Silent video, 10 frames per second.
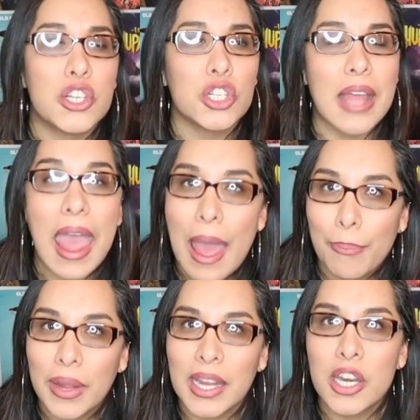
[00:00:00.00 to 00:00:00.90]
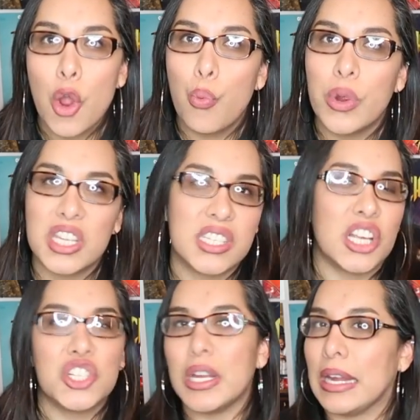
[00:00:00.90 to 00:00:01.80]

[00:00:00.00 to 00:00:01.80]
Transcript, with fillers: just happened with such